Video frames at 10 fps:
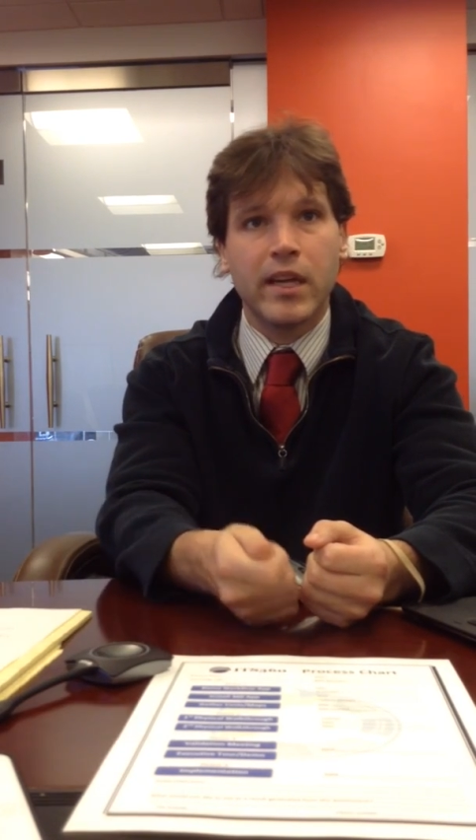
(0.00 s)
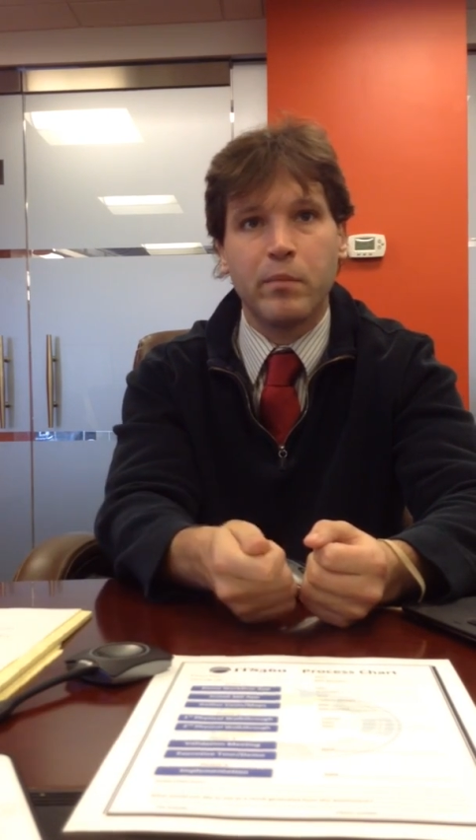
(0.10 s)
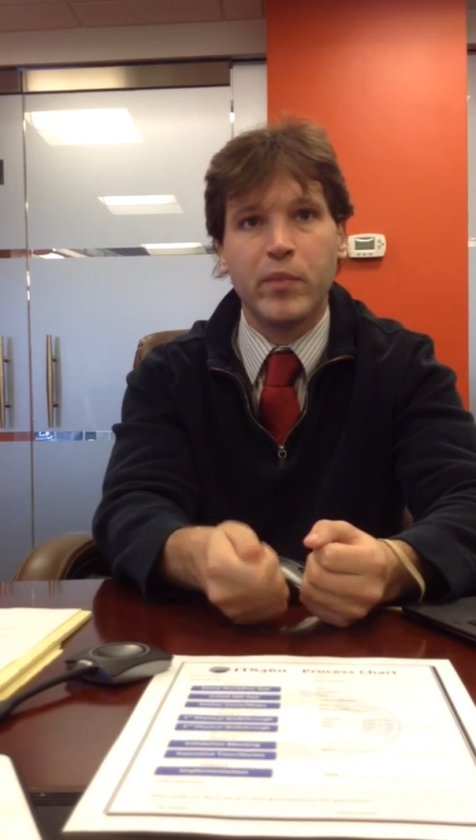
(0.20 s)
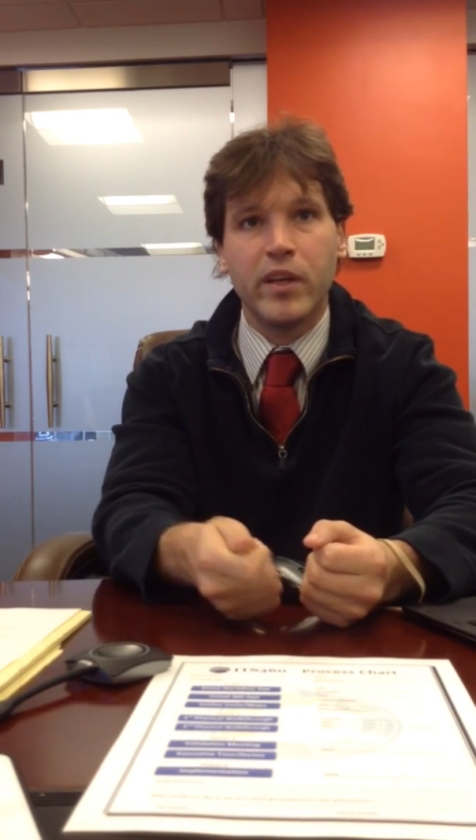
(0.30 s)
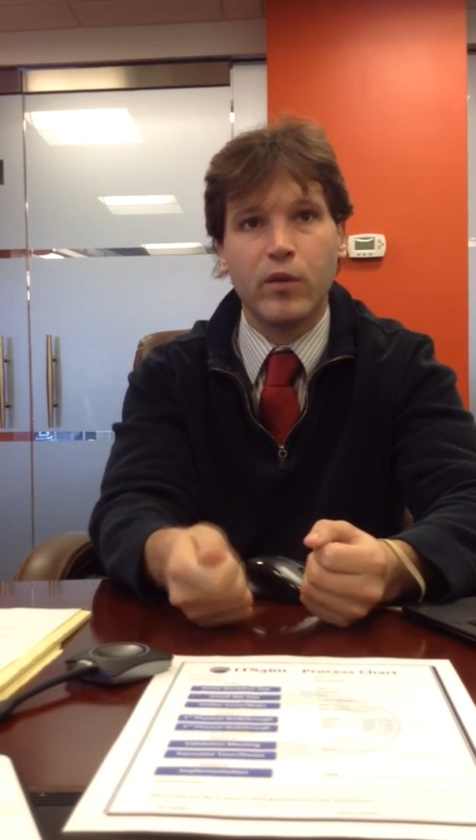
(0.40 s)

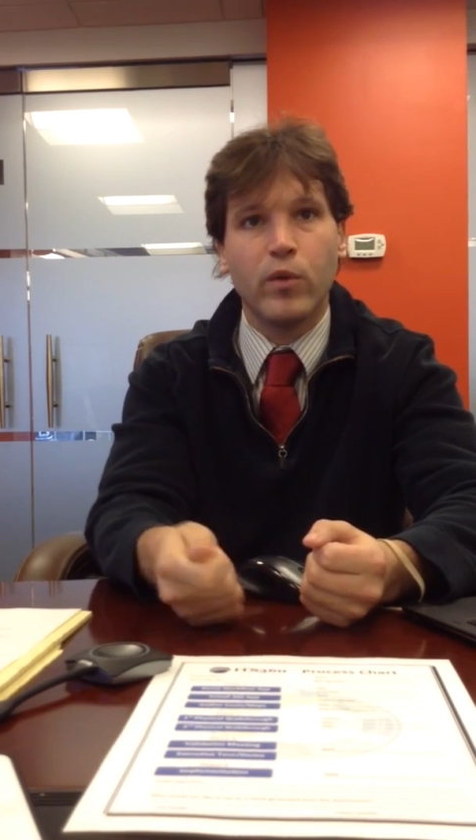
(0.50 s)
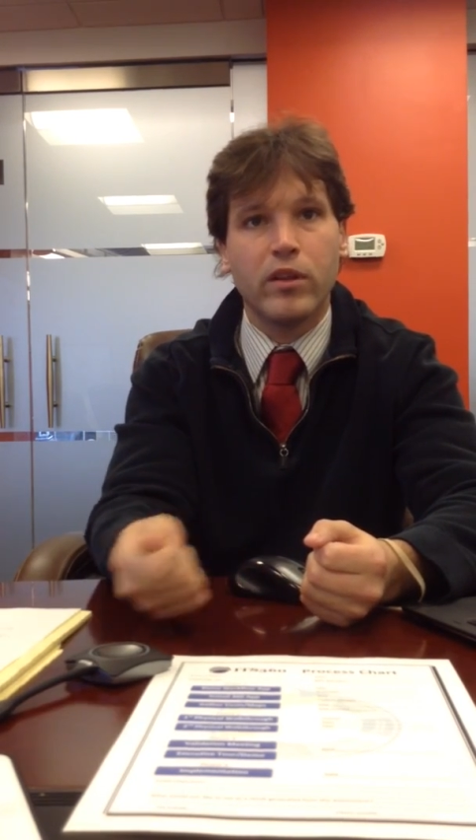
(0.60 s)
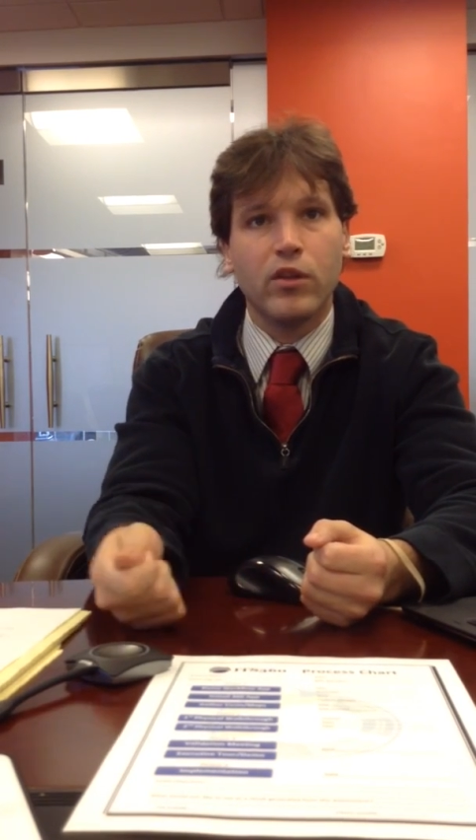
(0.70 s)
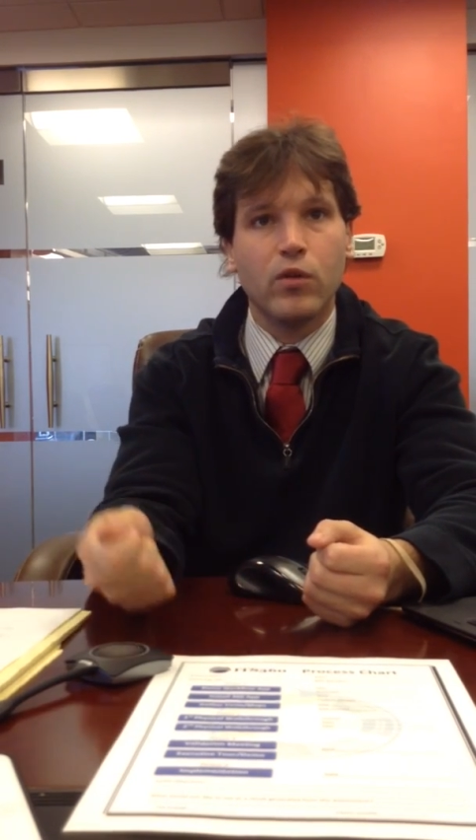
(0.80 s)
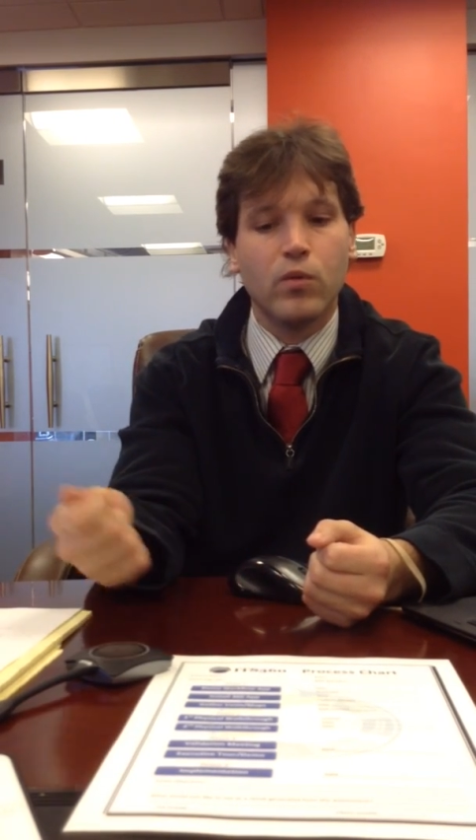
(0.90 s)
and being
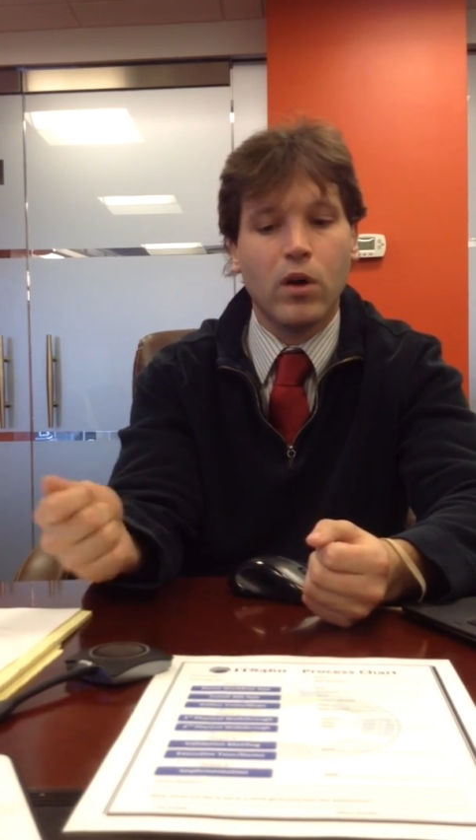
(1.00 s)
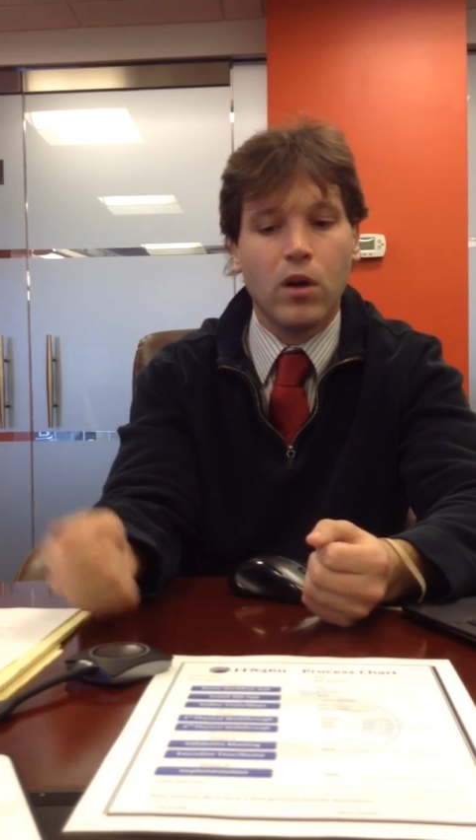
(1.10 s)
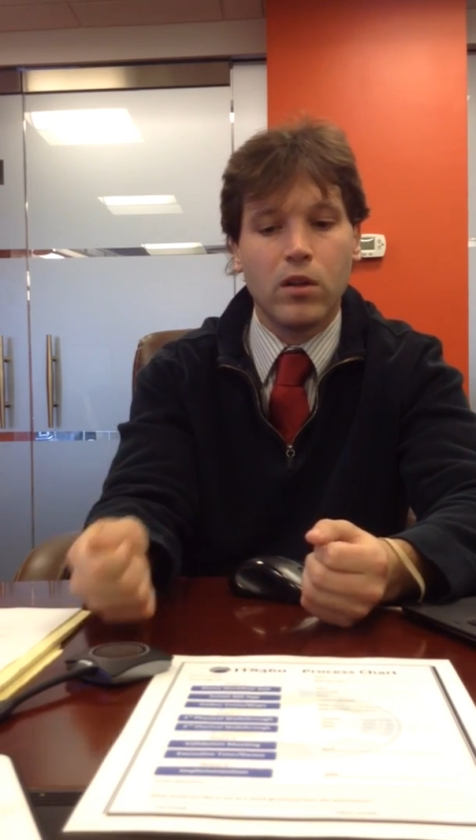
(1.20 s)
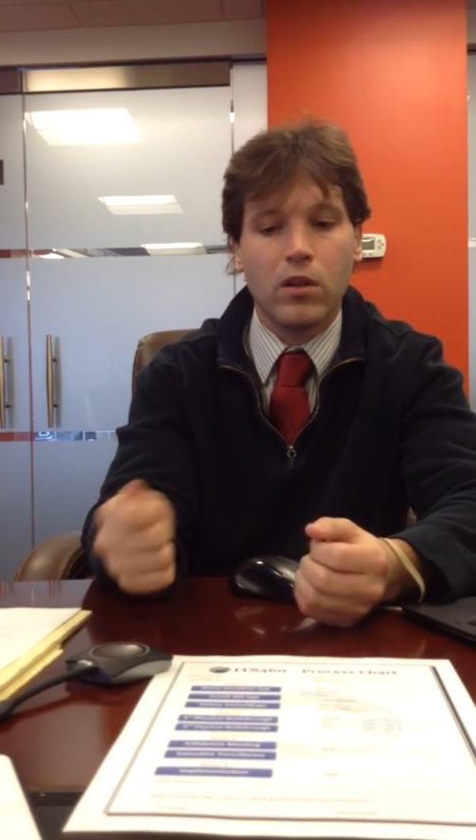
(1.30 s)
with you all